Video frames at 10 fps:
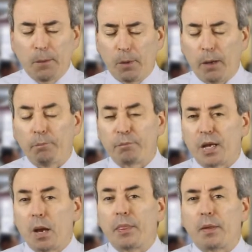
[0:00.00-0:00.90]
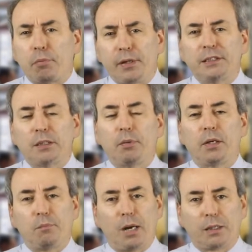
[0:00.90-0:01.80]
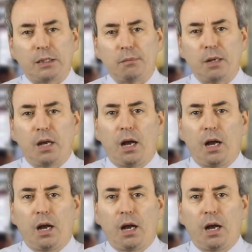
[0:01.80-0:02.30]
Well, the principal among them